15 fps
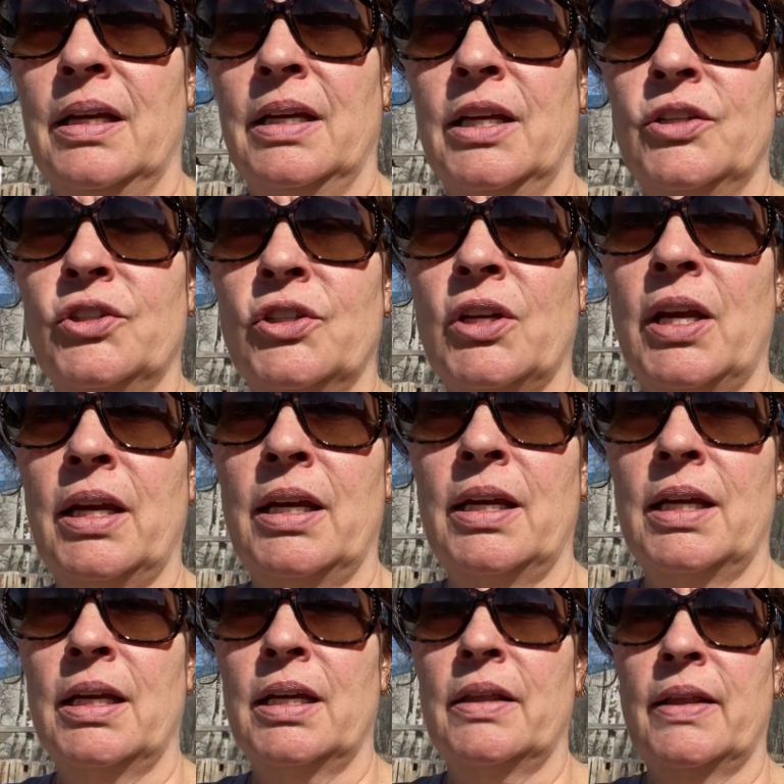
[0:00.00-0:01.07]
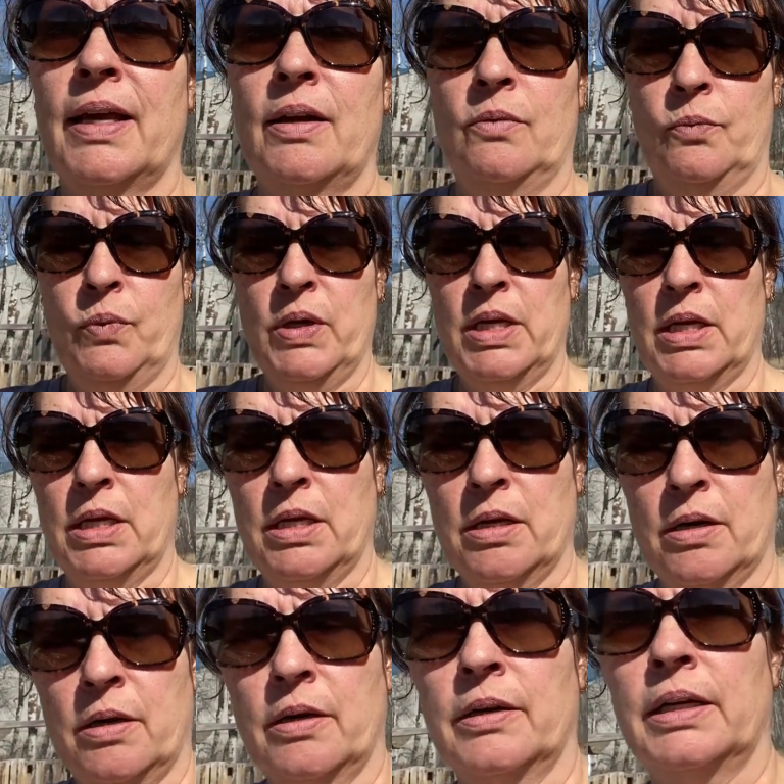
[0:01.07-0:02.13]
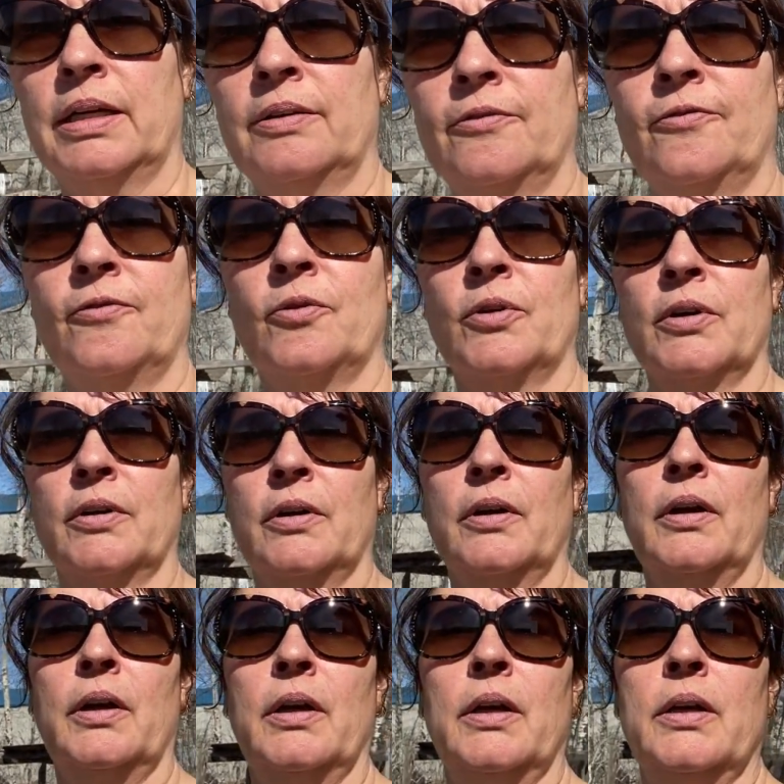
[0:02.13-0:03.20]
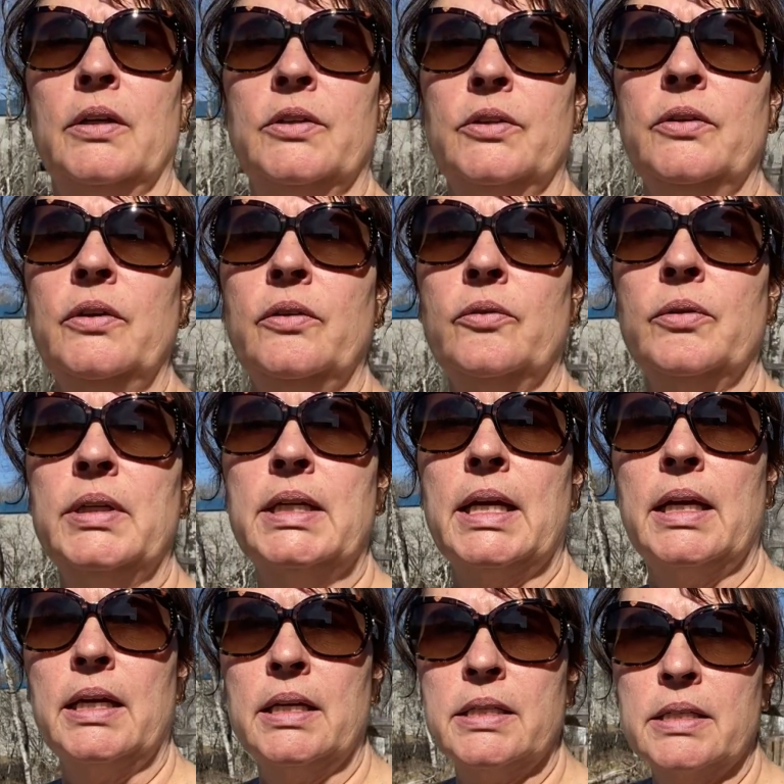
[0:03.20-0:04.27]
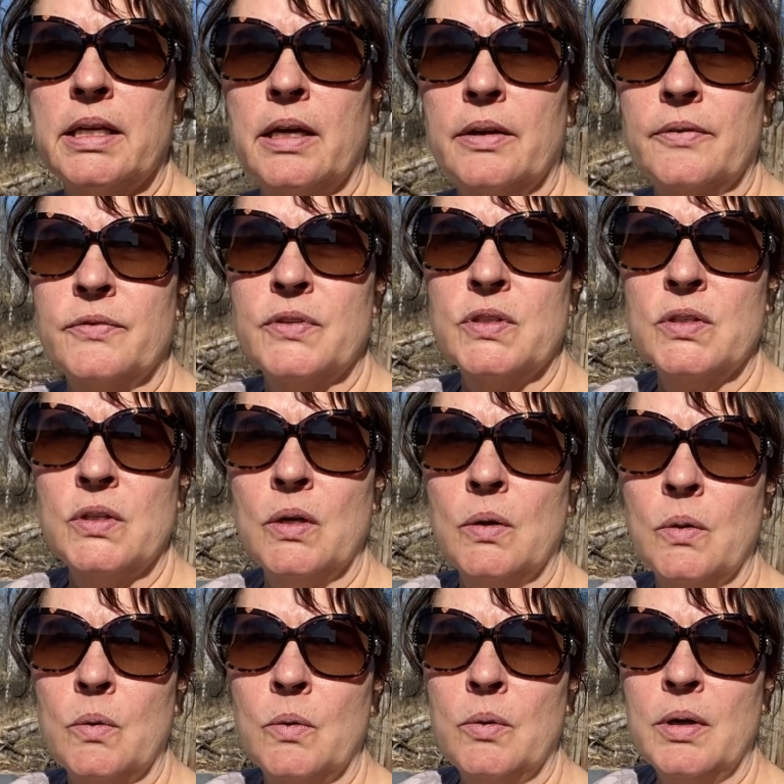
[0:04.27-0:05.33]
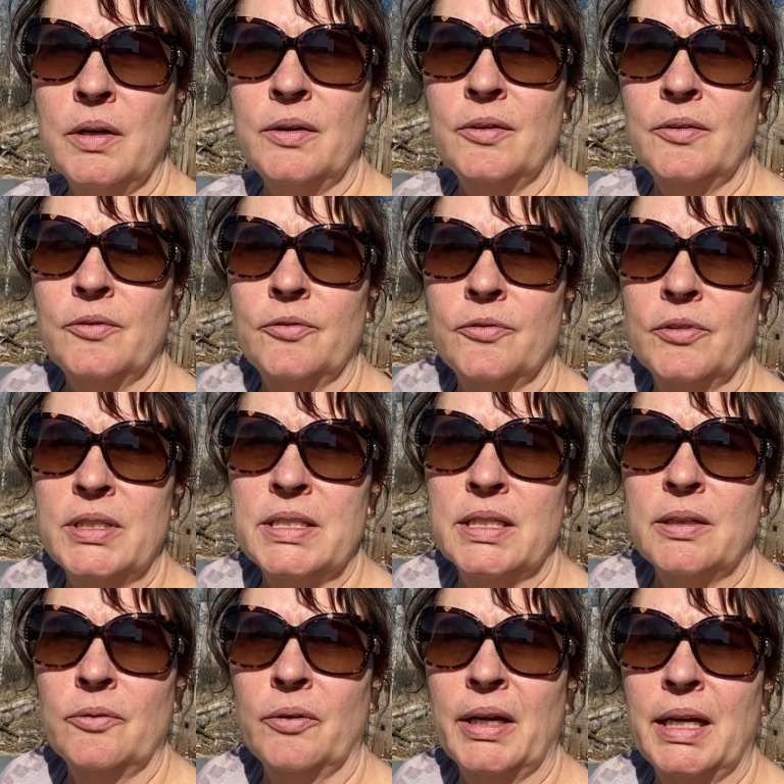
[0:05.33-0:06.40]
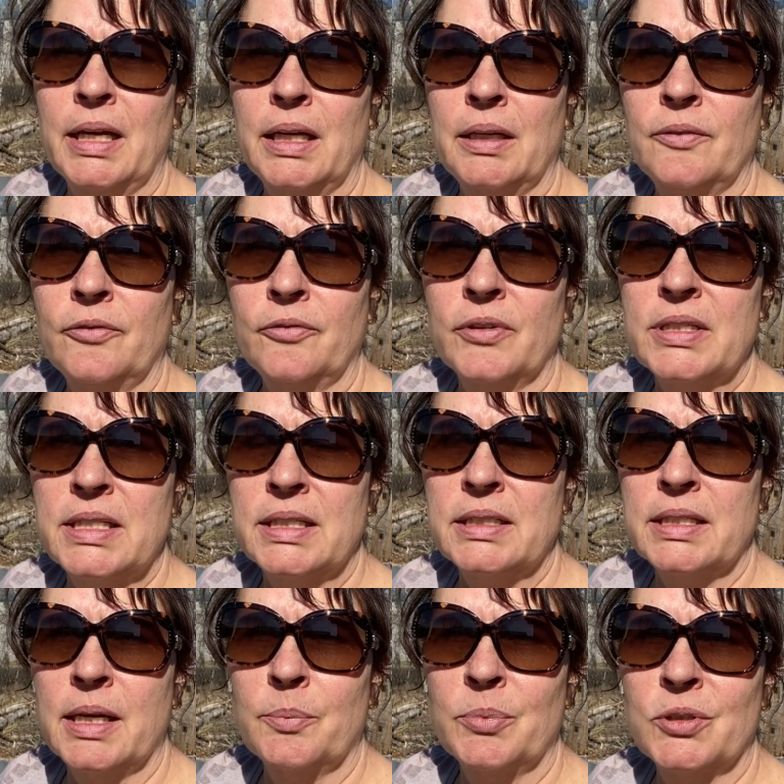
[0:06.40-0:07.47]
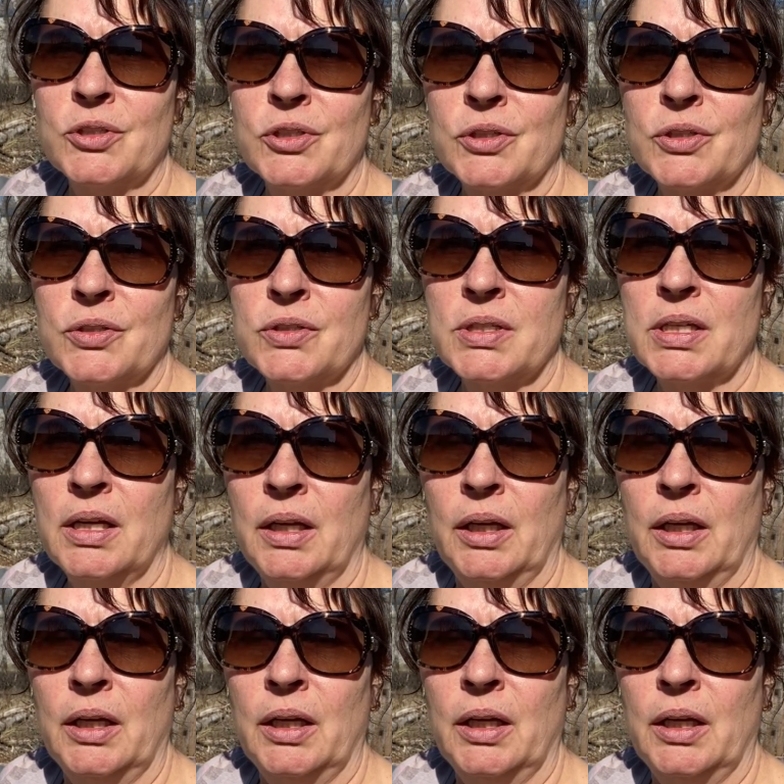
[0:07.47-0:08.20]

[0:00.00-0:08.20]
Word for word: is saying that we are in for two to three days of snow, freezing rain, freezing temperatures,